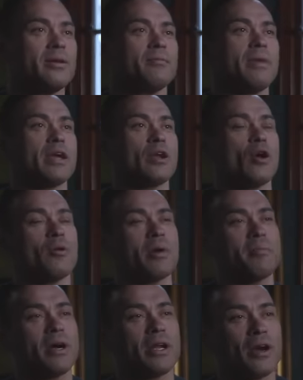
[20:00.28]
making all my
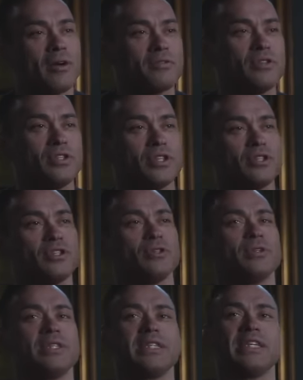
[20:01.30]
money off
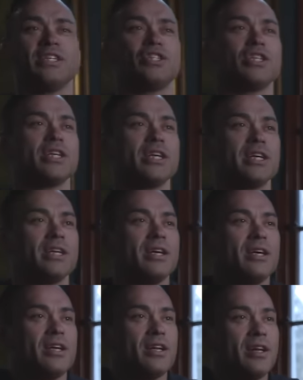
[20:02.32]
jujitsu and teaching. And,
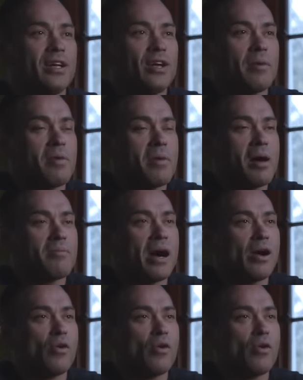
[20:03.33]
you know, I'm, I'm my